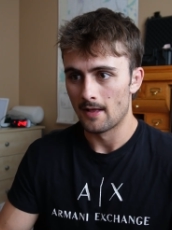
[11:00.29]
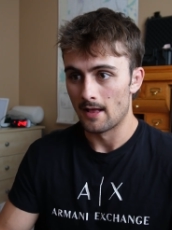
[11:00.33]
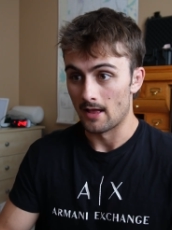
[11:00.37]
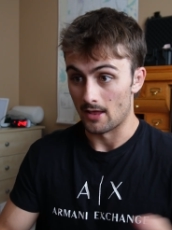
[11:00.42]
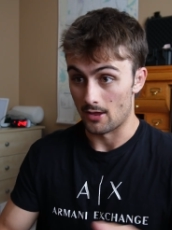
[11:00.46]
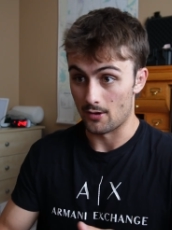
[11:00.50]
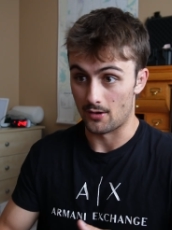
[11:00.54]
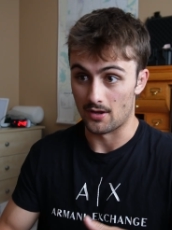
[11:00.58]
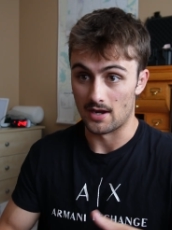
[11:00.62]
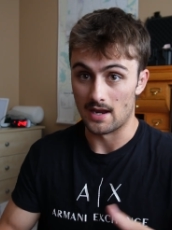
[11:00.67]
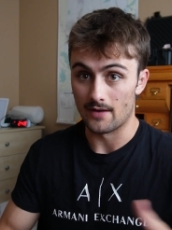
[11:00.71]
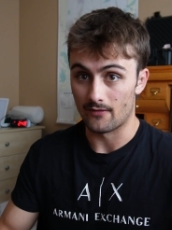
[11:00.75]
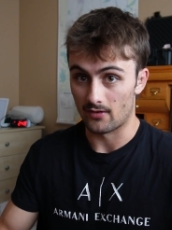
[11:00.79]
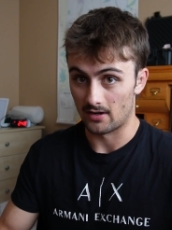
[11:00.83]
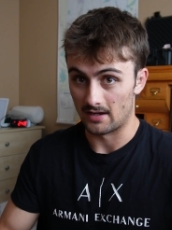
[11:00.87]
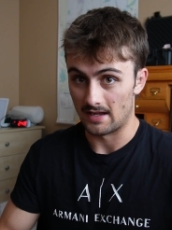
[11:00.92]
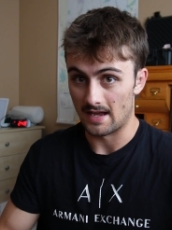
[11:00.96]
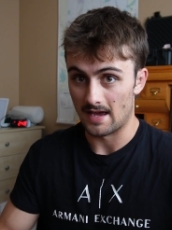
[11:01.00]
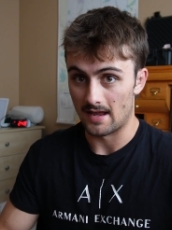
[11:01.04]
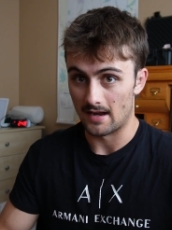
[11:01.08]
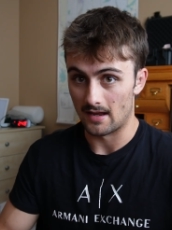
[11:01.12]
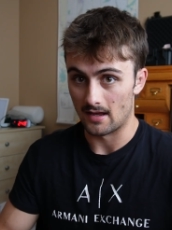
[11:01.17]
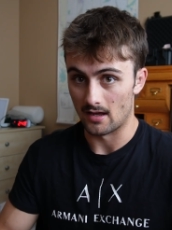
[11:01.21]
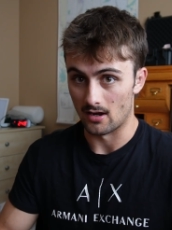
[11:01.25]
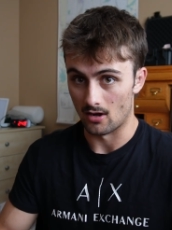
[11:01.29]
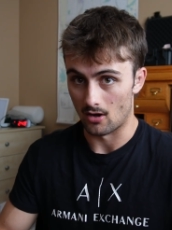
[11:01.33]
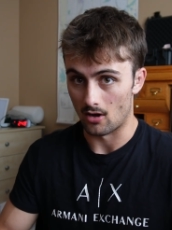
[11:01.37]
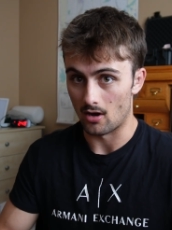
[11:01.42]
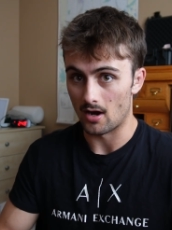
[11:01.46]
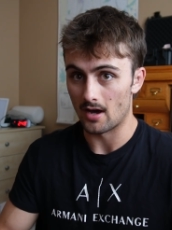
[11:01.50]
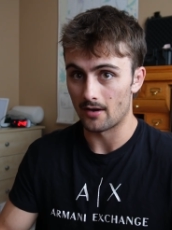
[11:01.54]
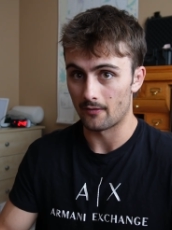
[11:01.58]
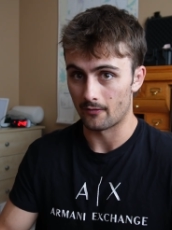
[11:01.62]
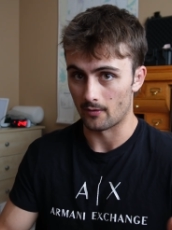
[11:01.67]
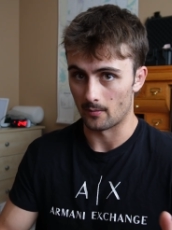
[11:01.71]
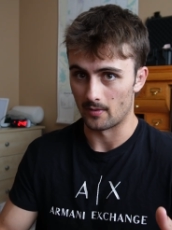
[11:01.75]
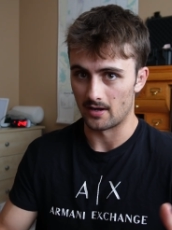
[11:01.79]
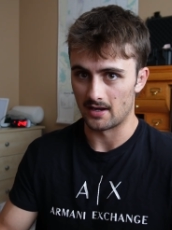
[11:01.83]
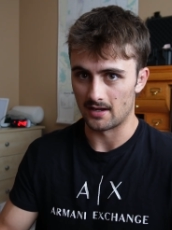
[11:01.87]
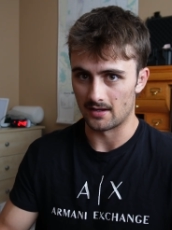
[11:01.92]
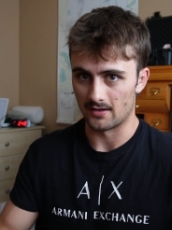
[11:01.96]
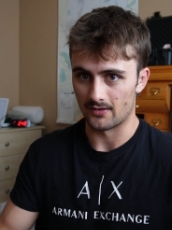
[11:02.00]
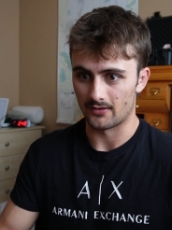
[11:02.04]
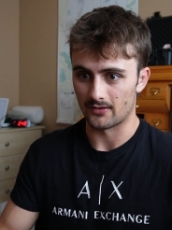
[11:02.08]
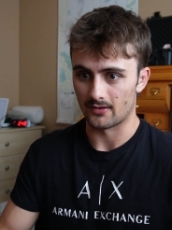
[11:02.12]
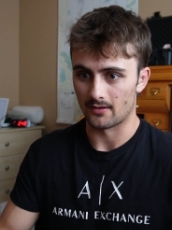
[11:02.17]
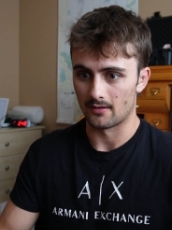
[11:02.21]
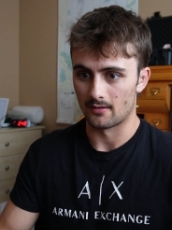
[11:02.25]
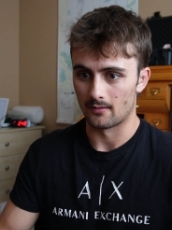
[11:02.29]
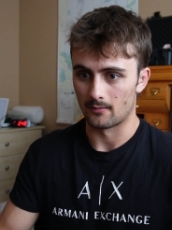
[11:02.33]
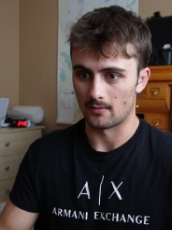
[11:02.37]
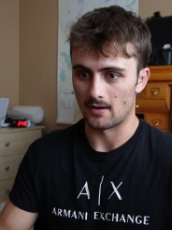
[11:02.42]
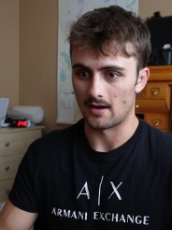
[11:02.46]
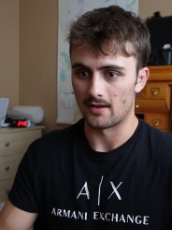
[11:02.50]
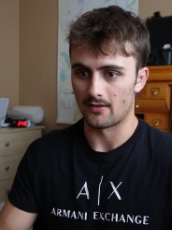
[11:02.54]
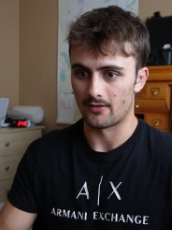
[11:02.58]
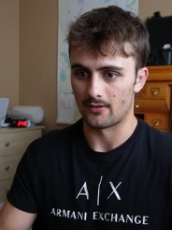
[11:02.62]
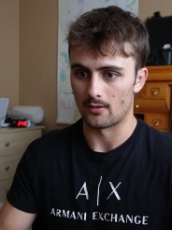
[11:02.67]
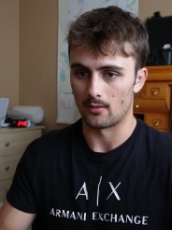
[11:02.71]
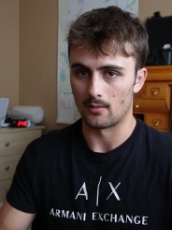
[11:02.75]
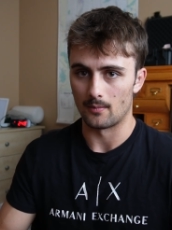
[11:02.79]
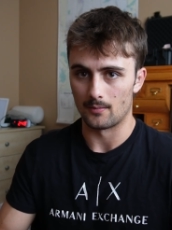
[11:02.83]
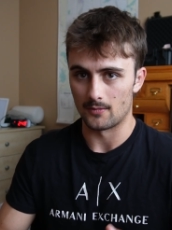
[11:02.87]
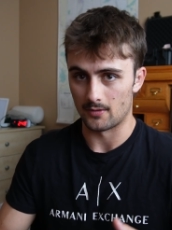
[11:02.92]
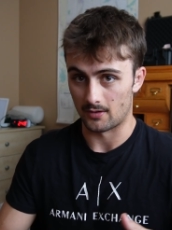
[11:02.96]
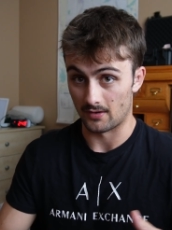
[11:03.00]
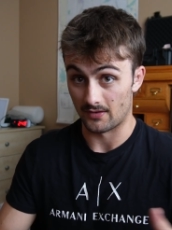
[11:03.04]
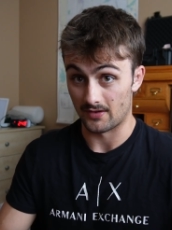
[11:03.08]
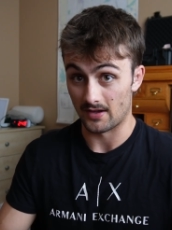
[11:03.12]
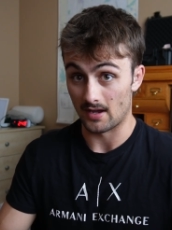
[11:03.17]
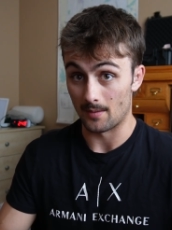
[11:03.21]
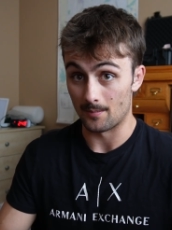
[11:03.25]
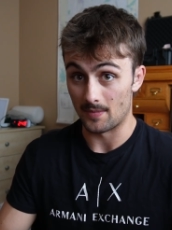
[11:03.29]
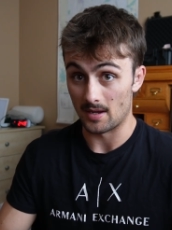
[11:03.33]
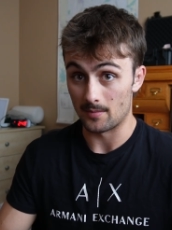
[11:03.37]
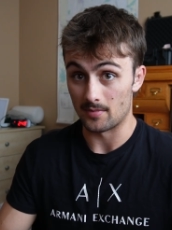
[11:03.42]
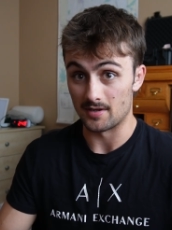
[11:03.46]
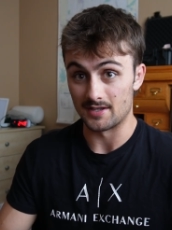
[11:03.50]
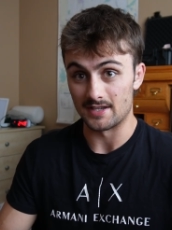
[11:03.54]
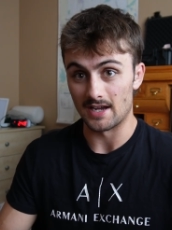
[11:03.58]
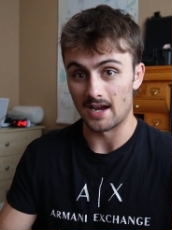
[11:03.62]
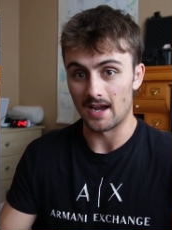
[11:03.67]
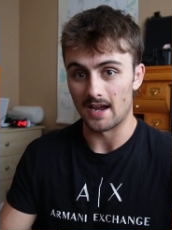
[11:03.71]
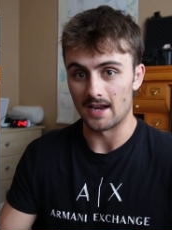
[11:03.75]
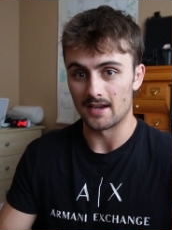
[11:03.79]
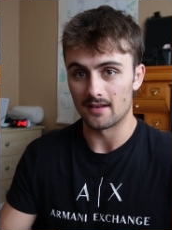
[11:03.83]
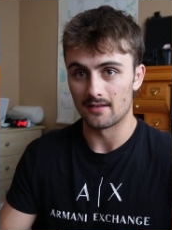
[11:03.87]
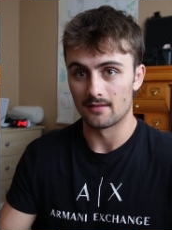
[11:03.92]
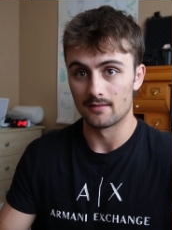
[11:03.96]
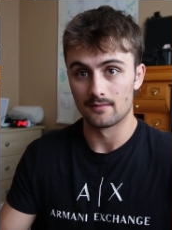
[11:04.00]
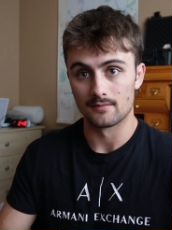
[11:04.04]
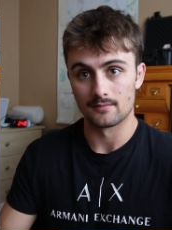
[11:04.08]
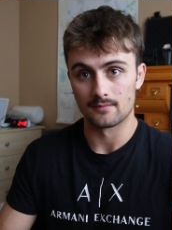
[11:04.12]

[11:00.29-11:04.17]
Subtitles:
You can never get an ought from an is, right? So you can say a baby died.